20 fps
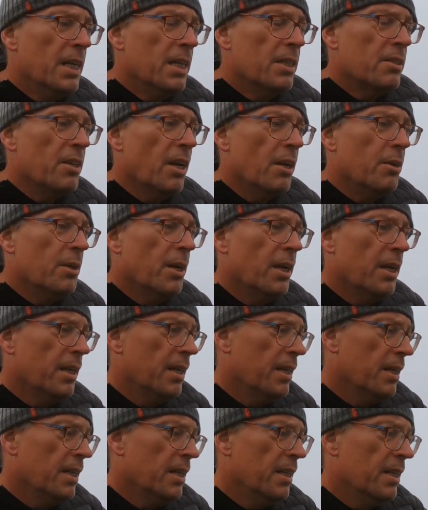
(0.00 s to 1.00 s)
So
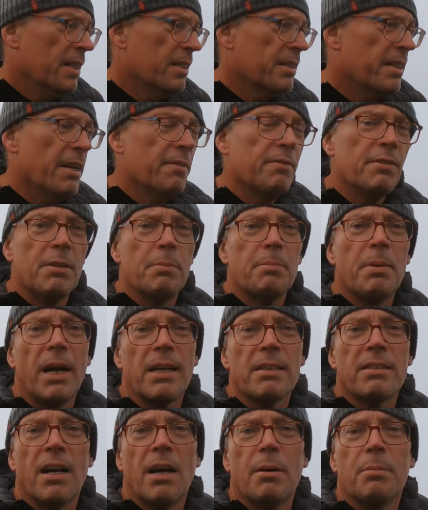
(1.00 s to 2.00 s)
let's get everything
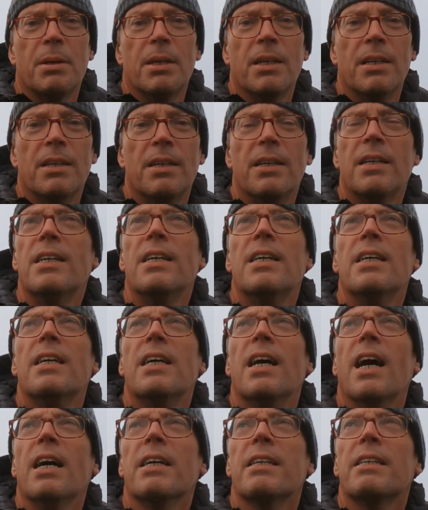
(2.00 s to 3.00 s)
packed up
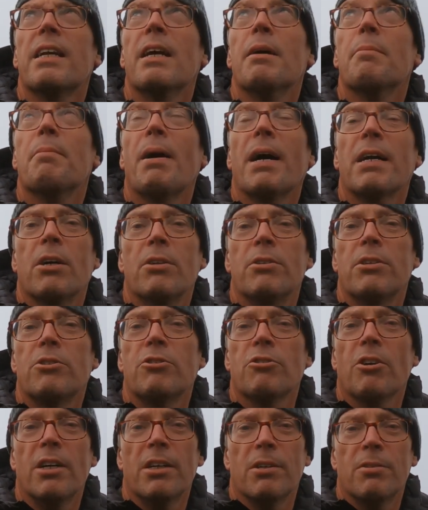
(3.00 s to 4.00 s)
and get back on the
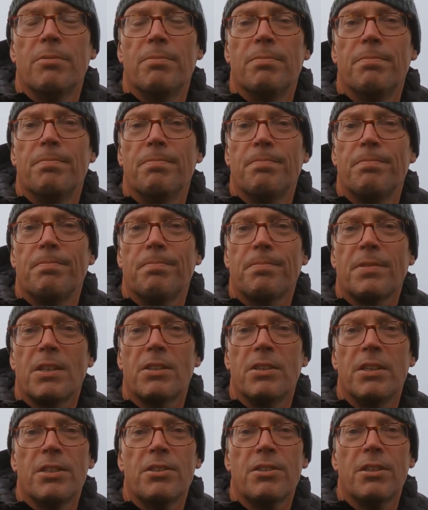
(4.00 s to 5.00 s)
trail.
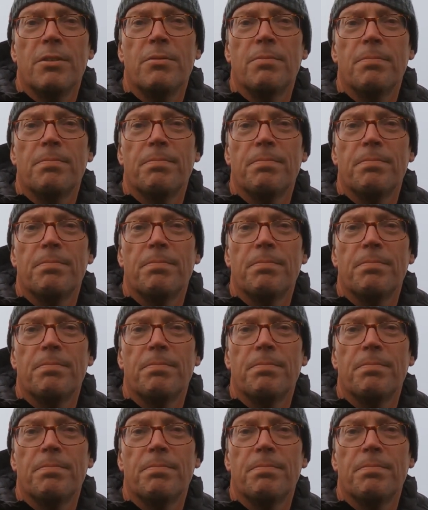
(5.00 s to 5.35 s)
See you soon.